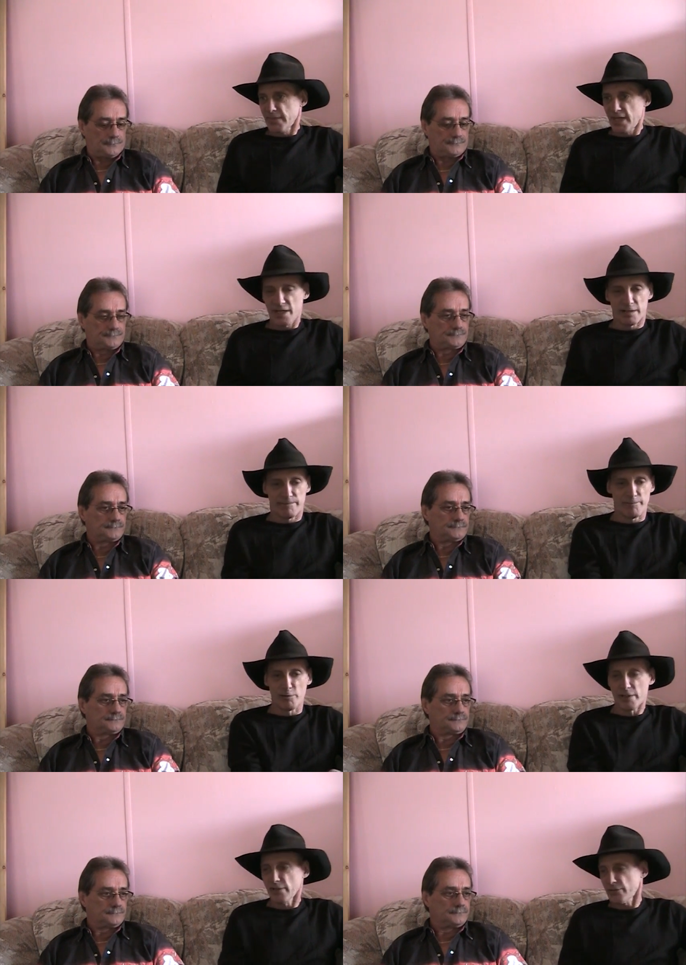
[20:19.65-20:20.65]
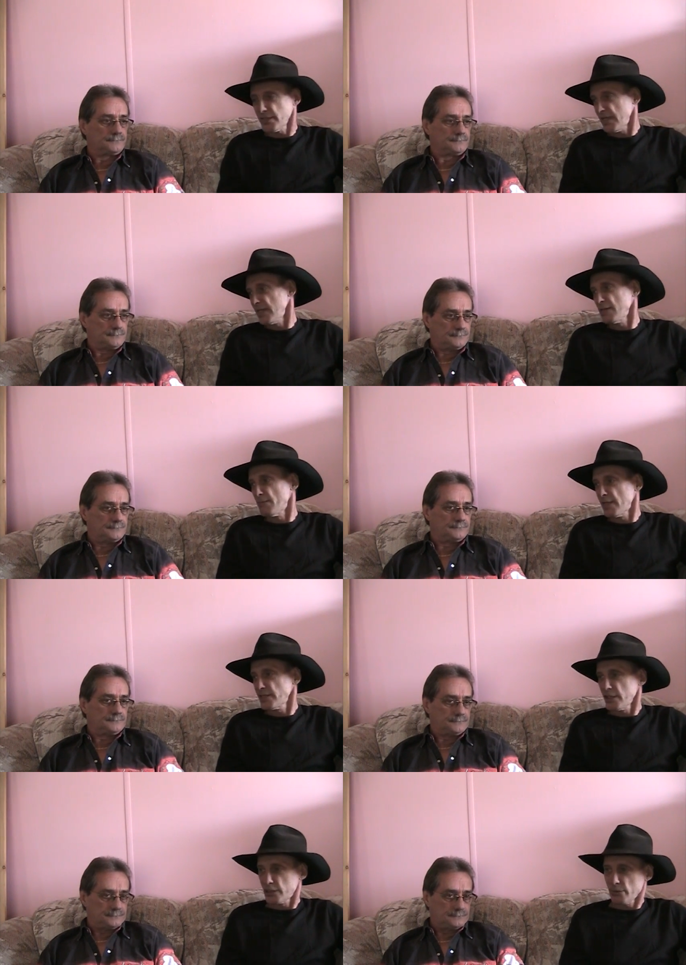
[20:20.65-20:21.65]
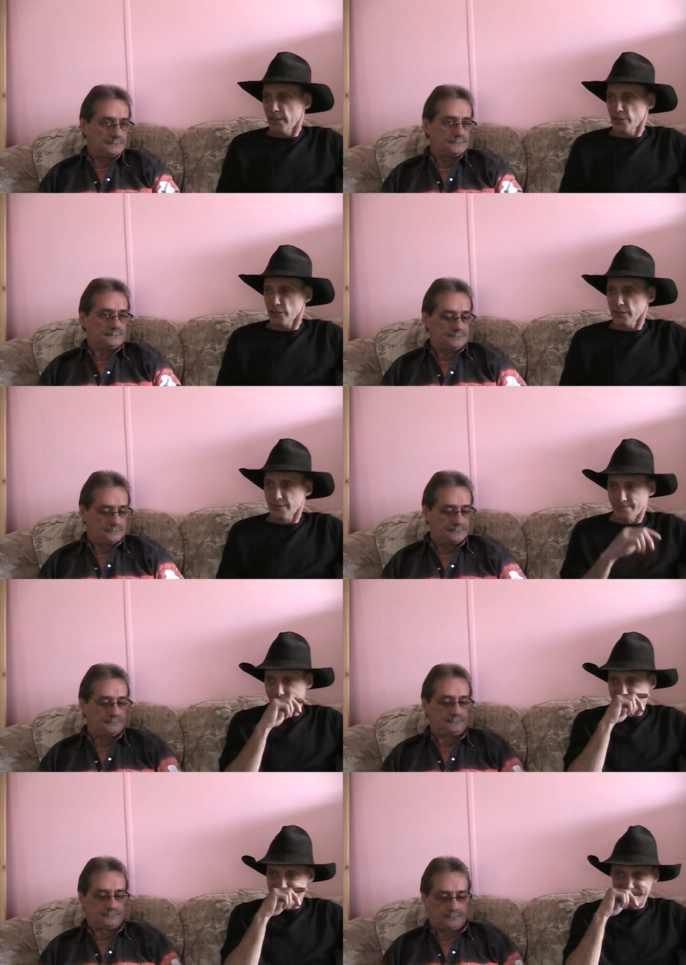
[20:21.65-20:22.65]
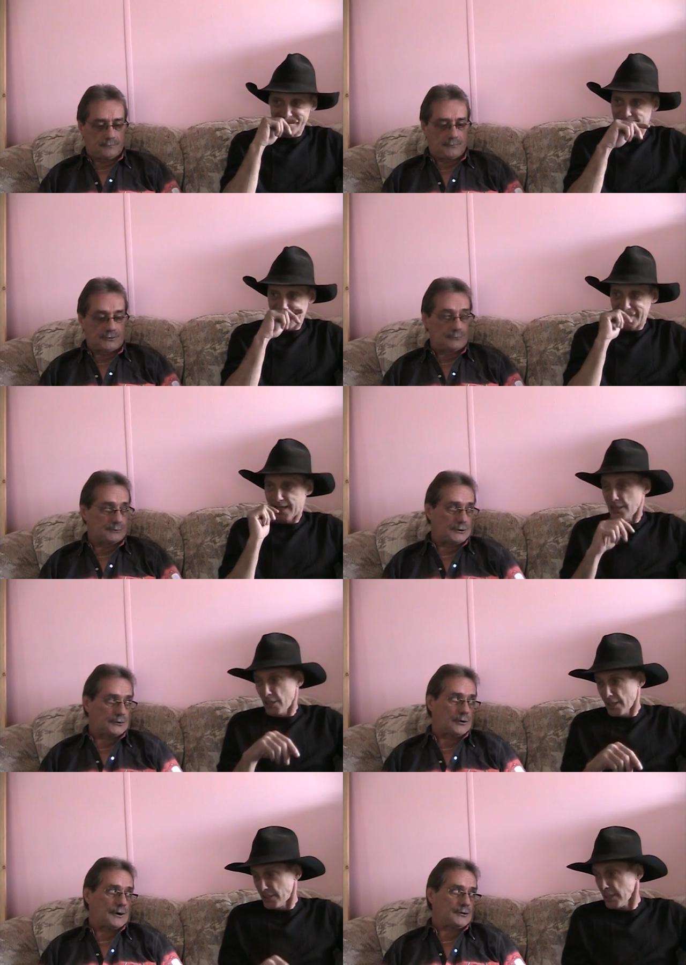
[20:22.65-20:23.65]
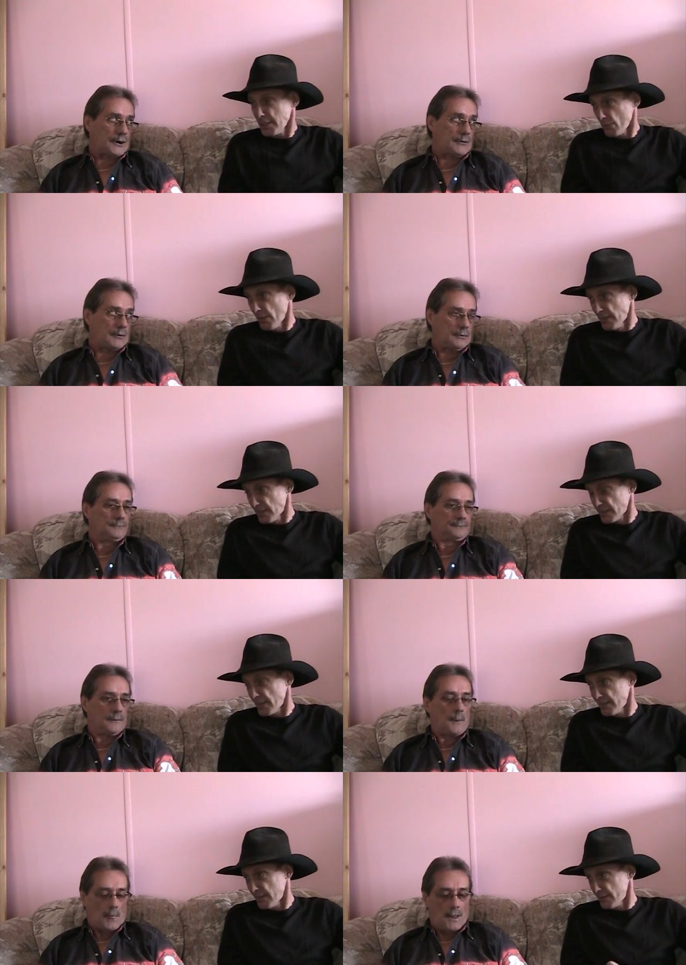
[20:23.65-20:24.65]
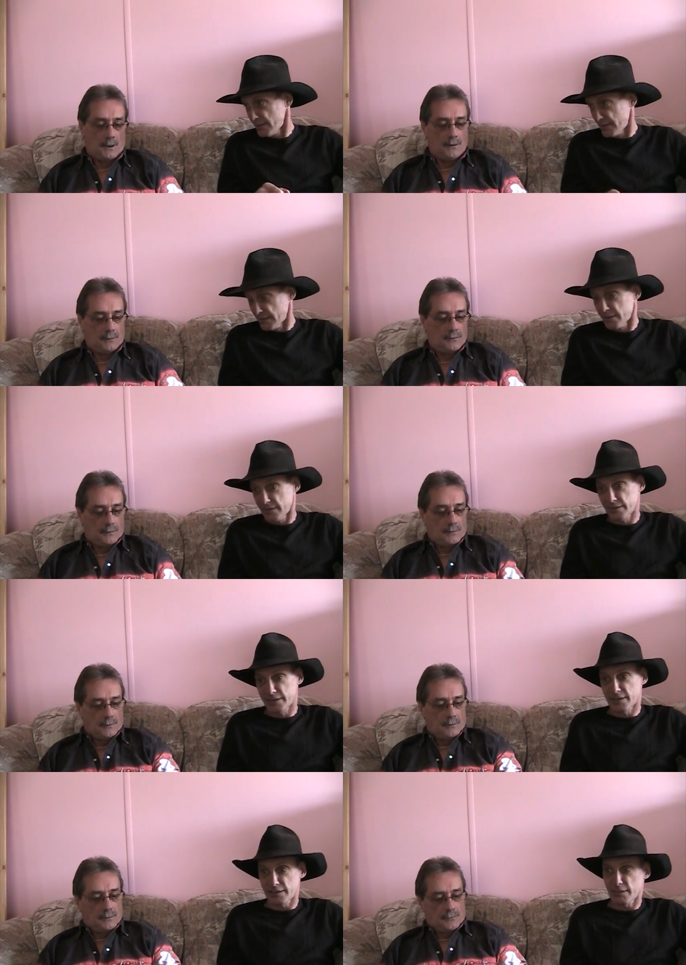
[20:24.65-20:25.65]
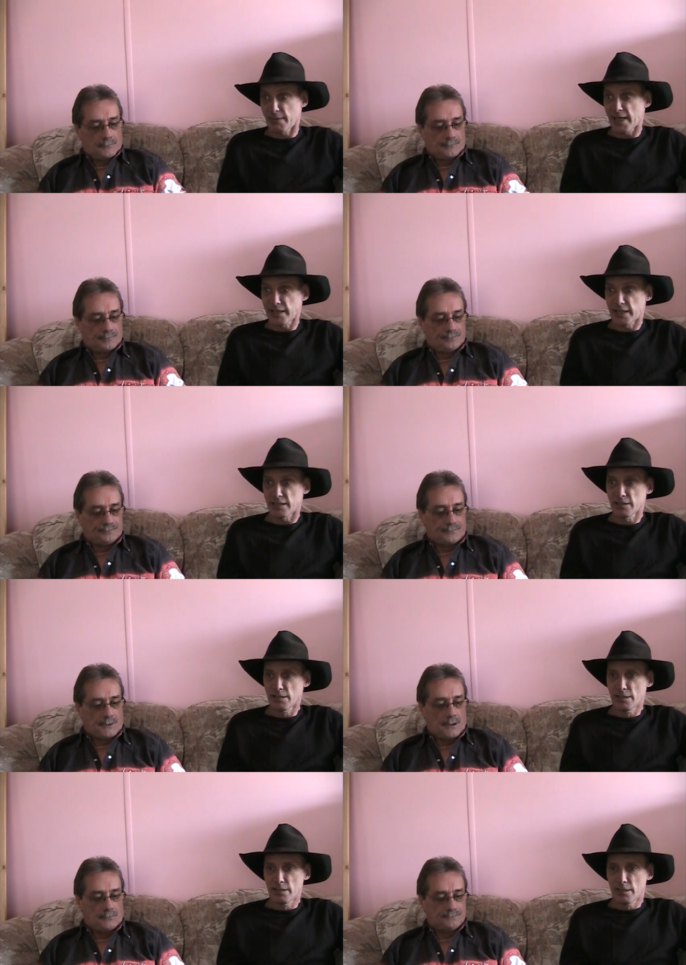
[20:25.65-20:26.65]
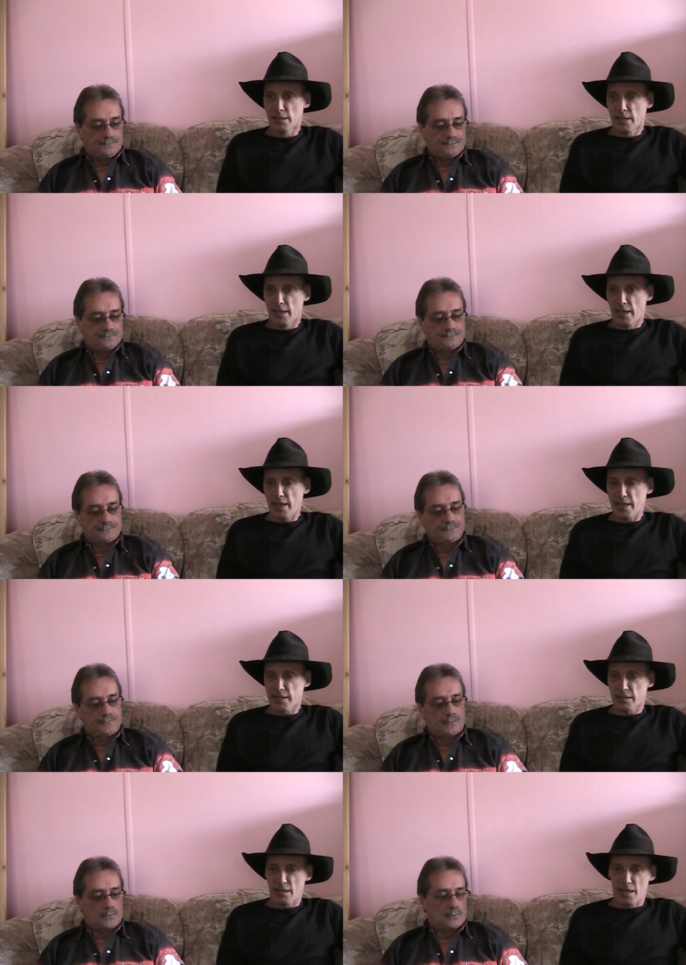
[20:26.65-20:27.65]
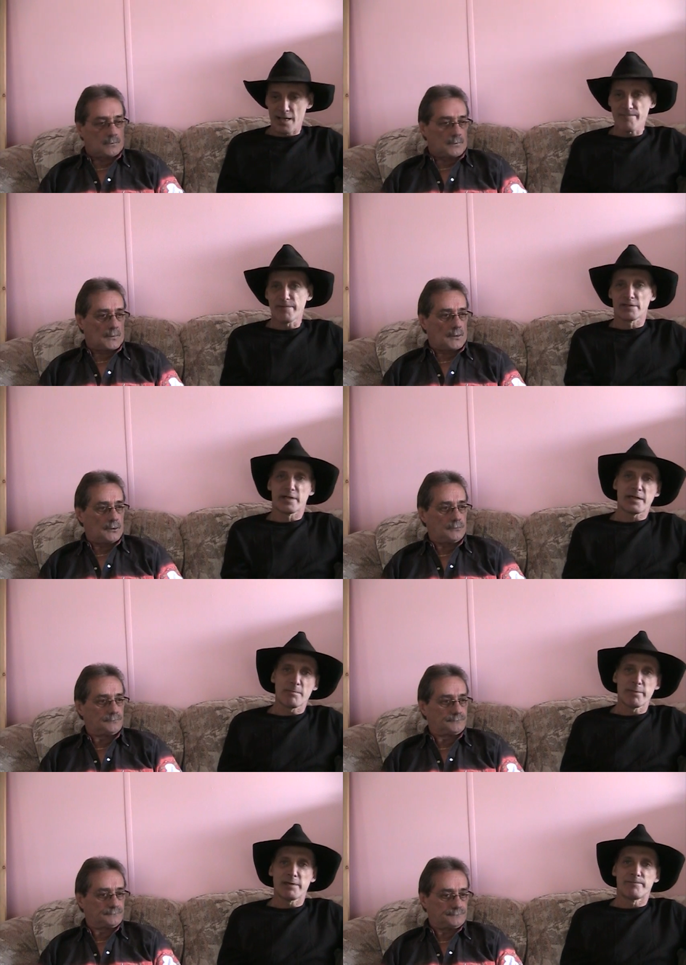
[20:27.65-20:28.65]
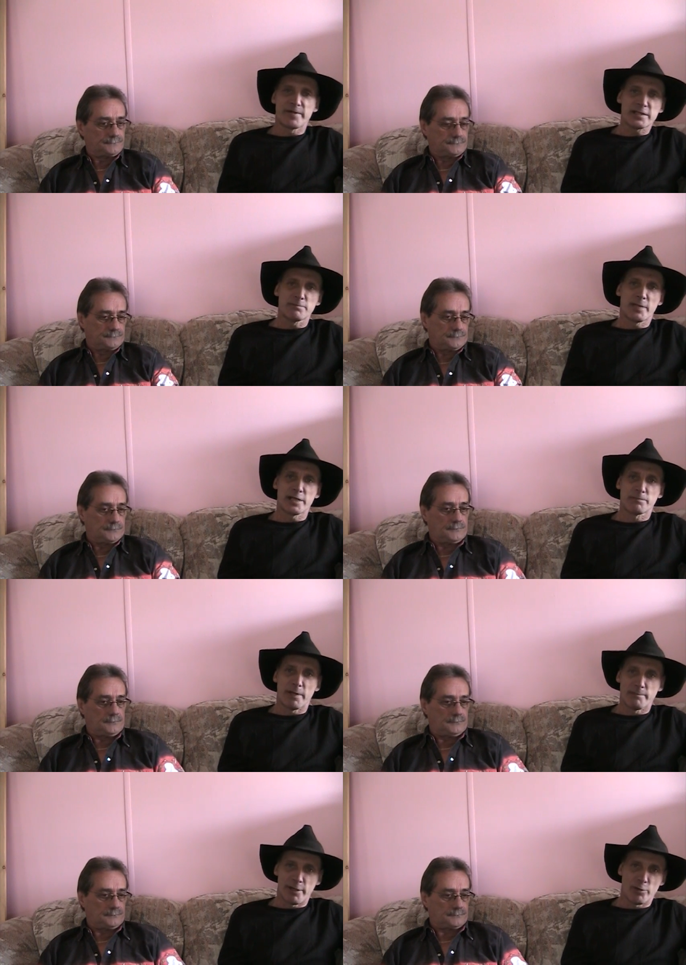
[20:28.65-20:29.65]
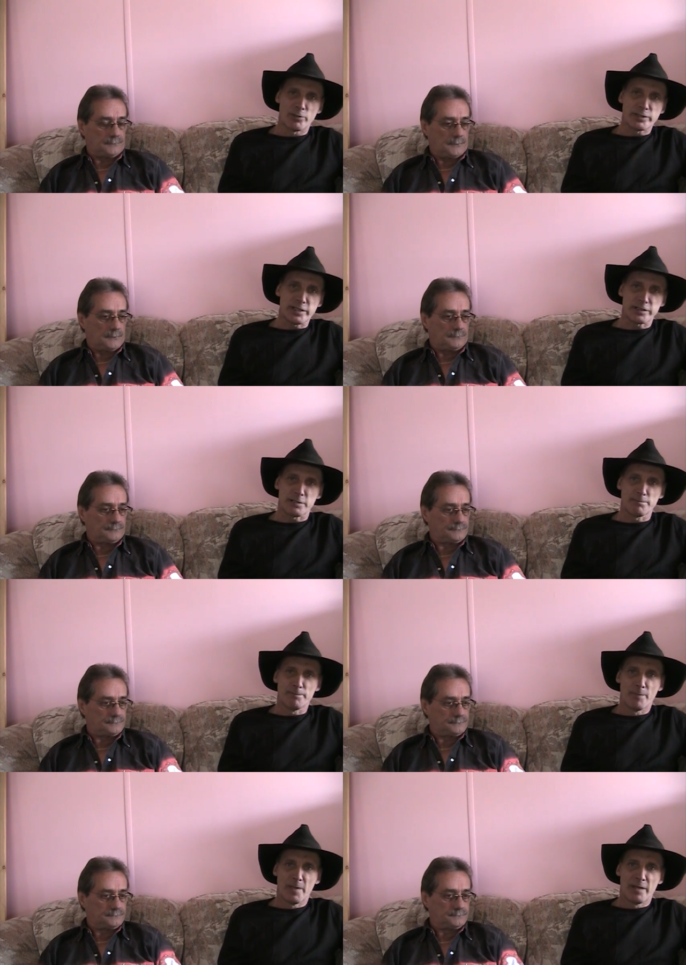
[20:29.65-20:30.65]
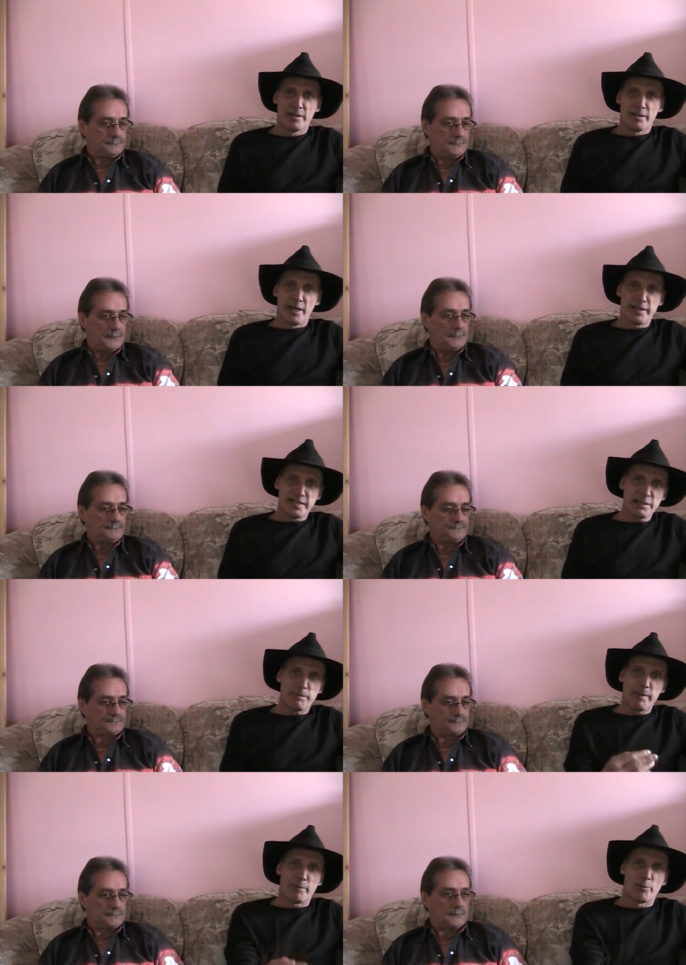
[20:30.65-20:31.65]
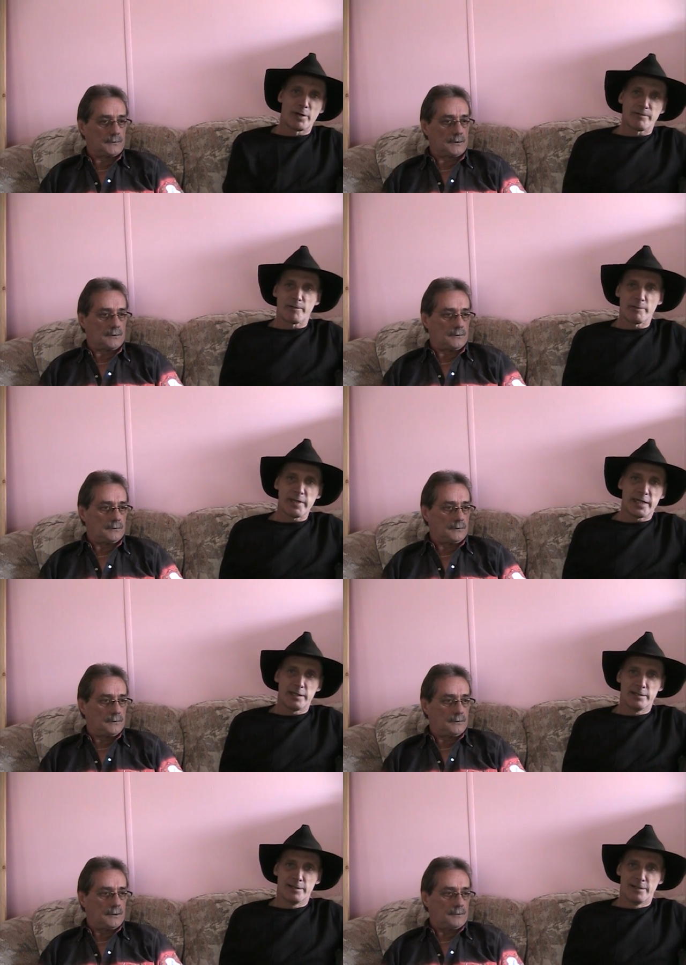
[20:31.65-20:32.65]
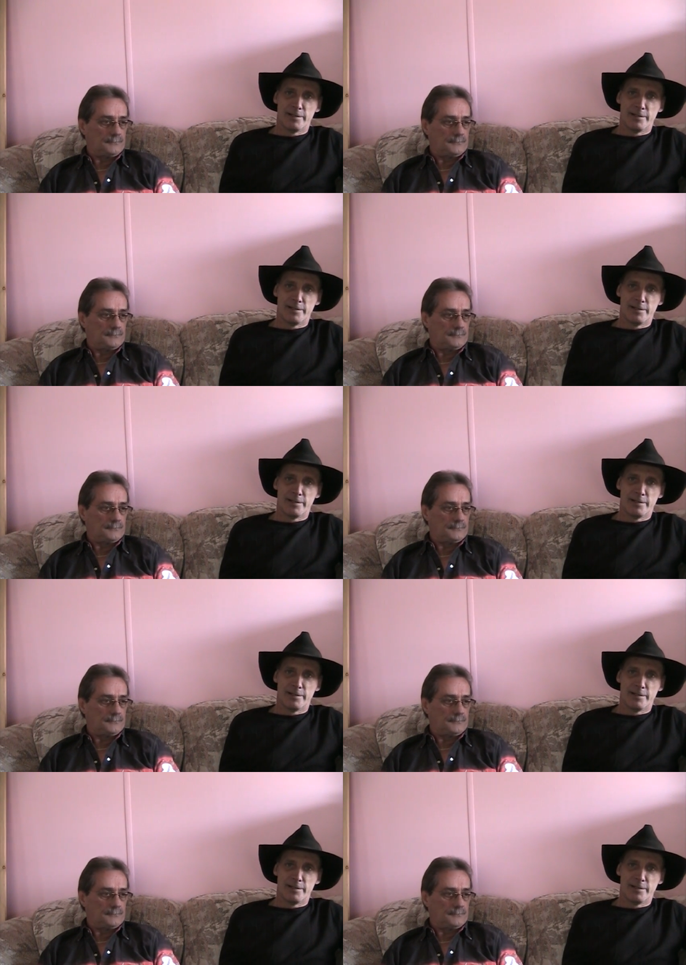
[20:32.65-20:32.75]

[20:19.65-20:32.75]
Speaker 1: had a full understanding of my situation. Mm-hmm. She and, and she's general. the one that signed the, the, the mandate. Yeah. And I feel like I'm being victimized by my own system, and these people work for me. Yeah.